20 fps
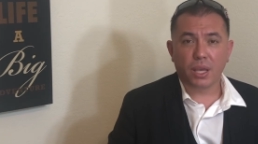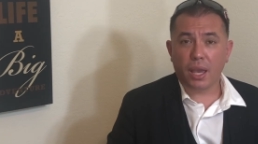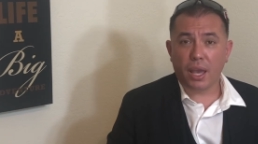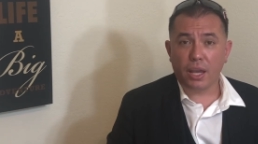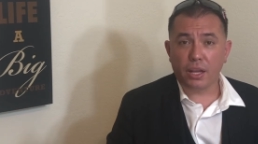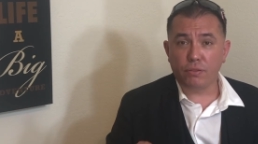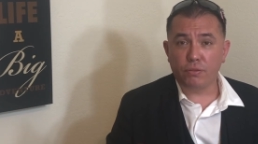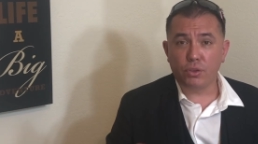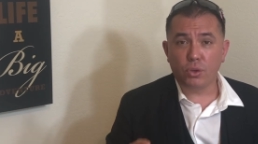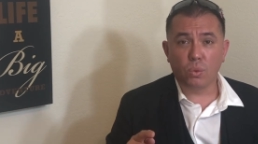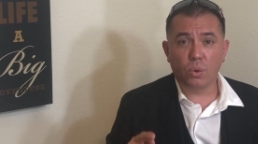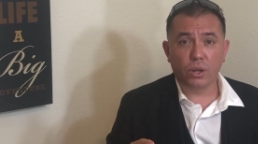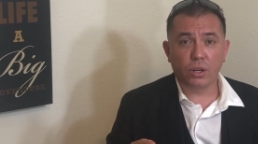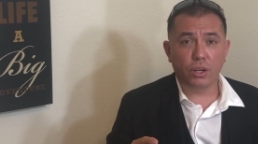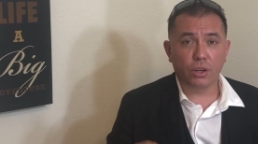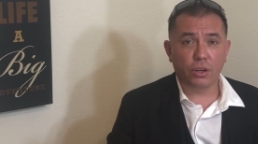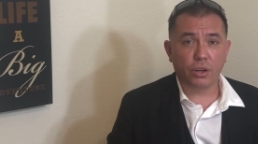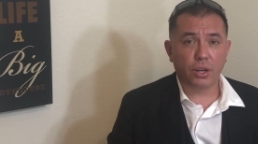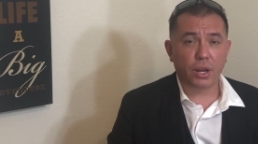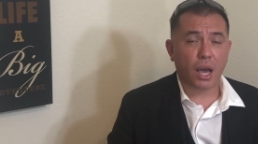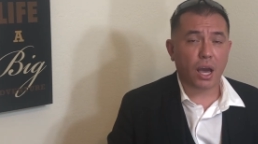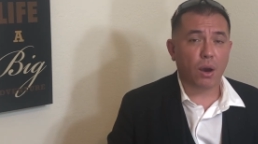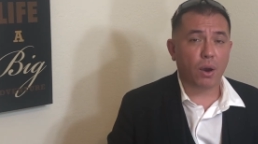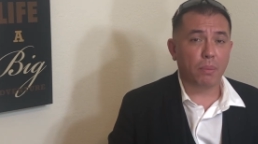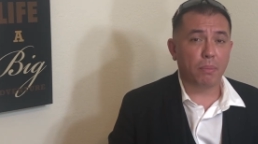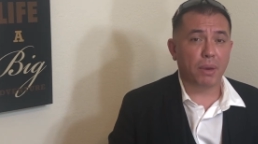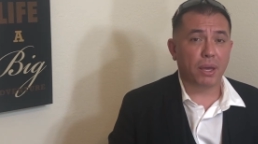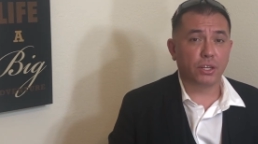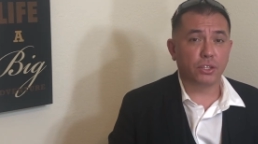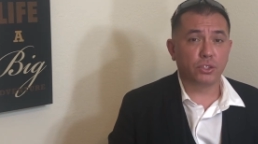And if you want to learn how I
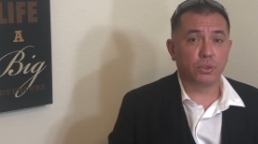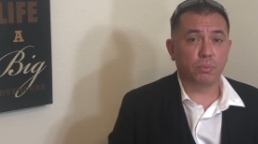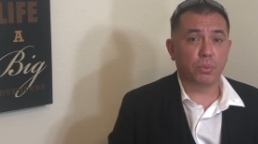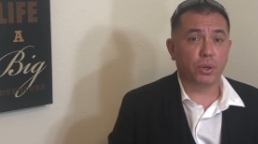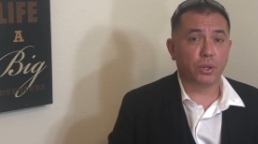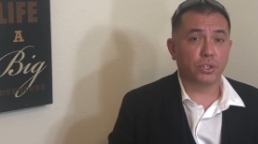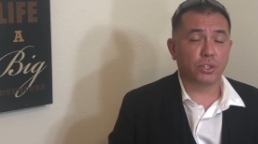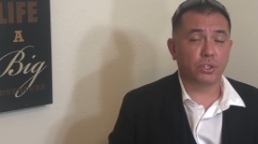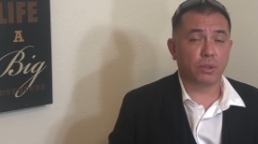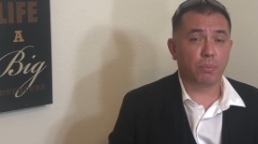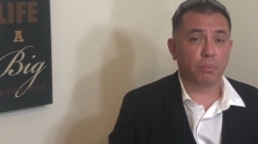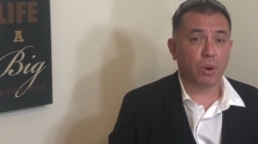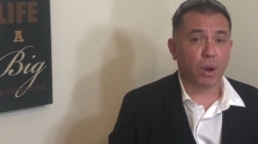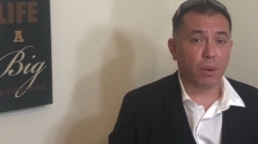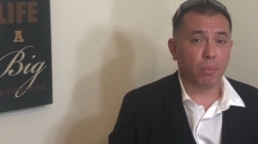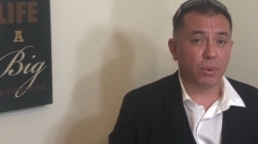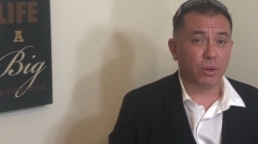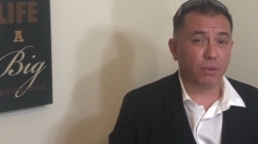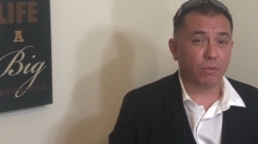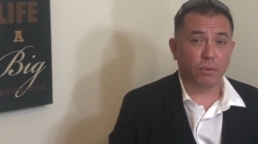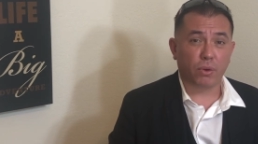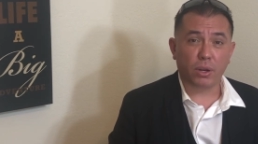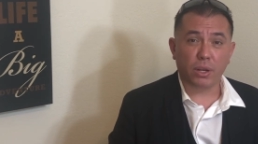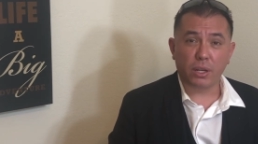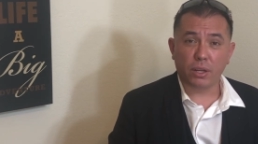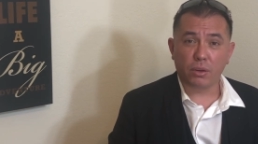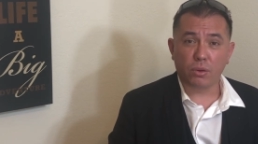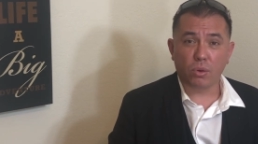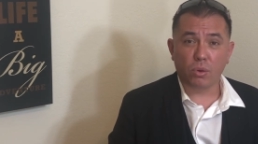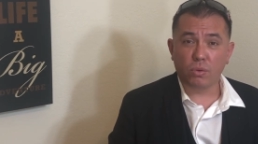managed to purchase a property for a
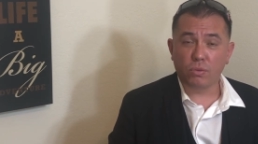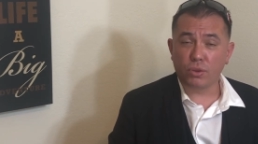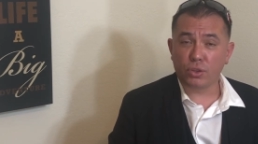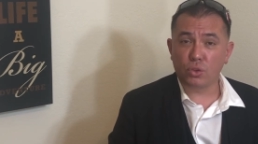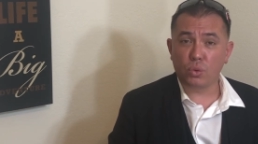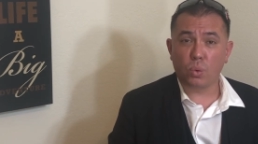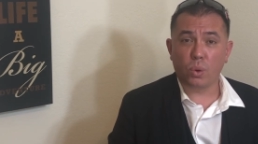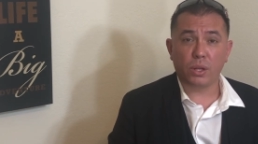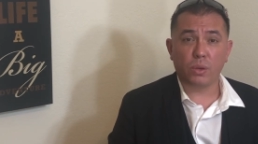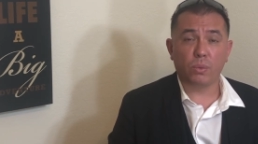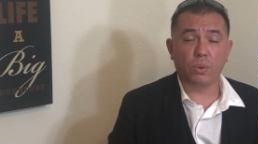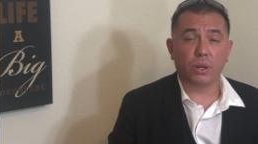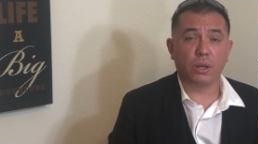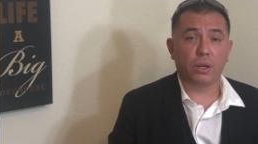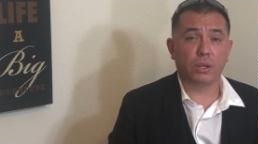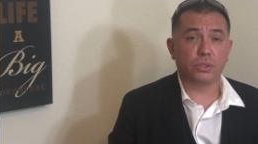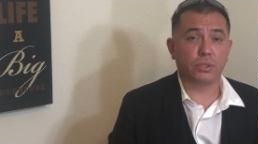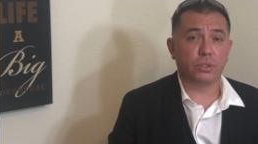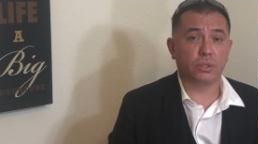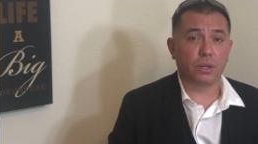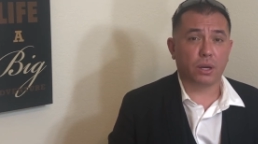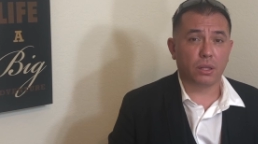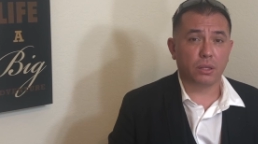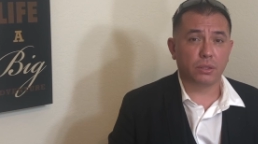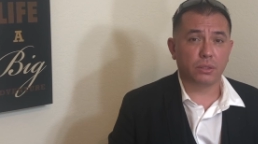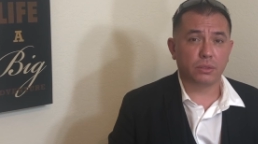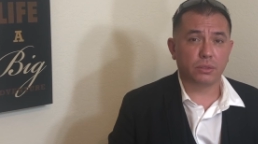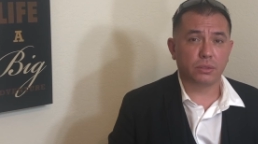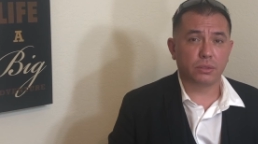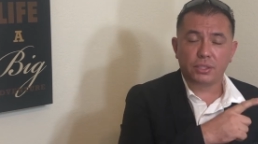little over
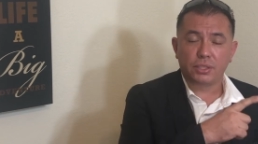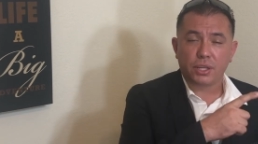$2,100,